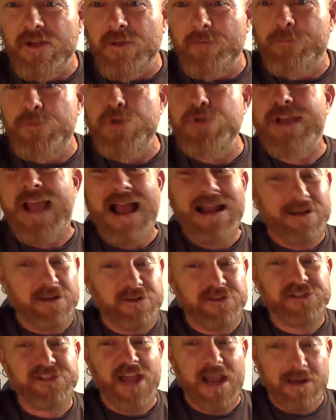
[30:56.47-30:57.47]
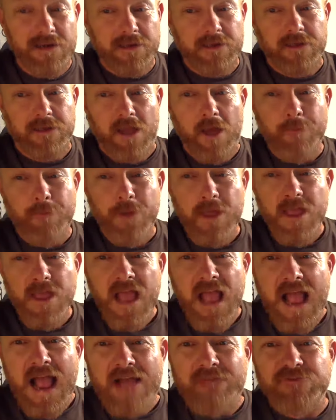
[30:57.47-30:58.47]
Club
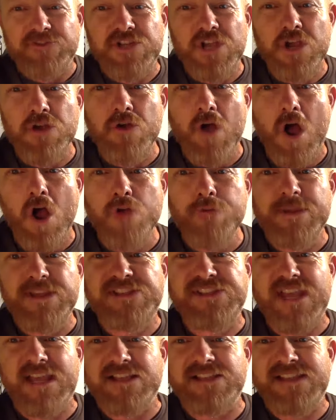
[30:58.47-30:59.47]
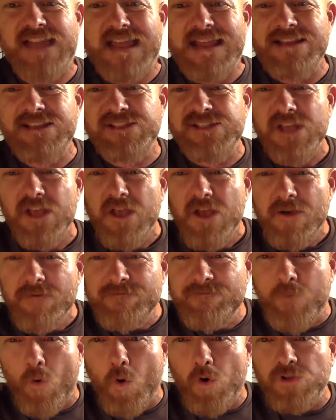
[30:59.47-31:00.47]
have two Hobie 16s
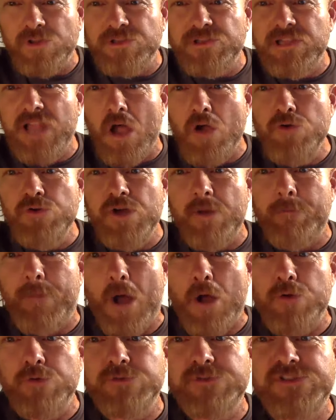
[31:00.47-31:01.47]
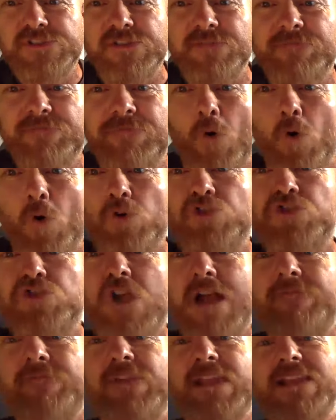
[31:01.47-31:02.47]
for loaner boats for
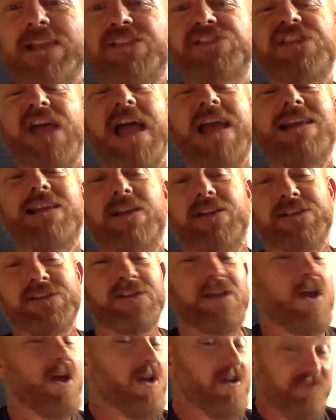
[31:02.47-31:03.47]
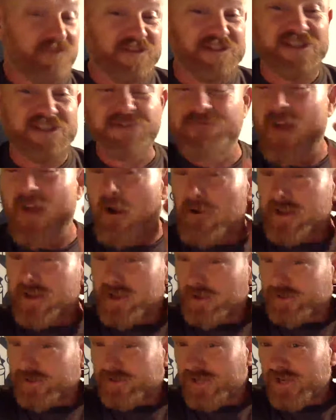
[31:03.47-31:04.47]
traveling sailors. This is very good